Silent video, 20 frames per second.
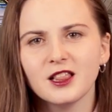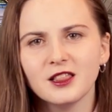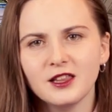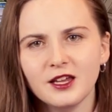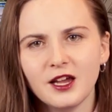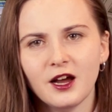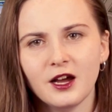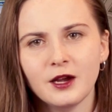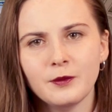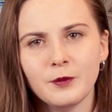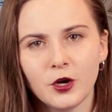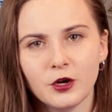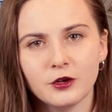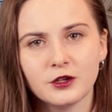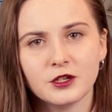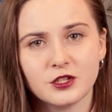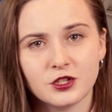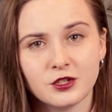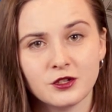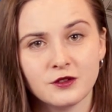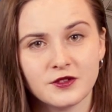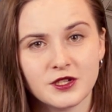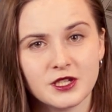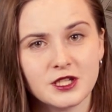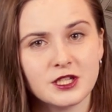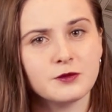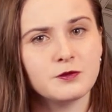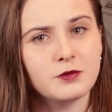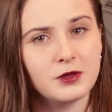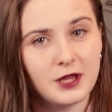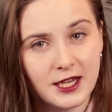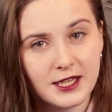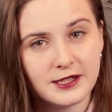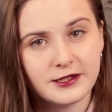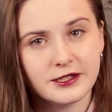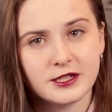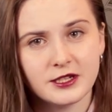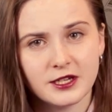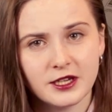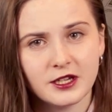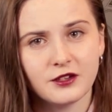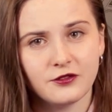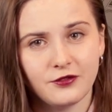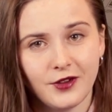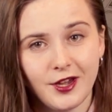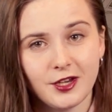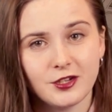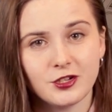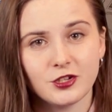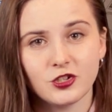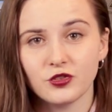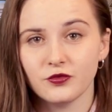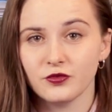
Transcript: Lehigh Parking Services plans to take advantage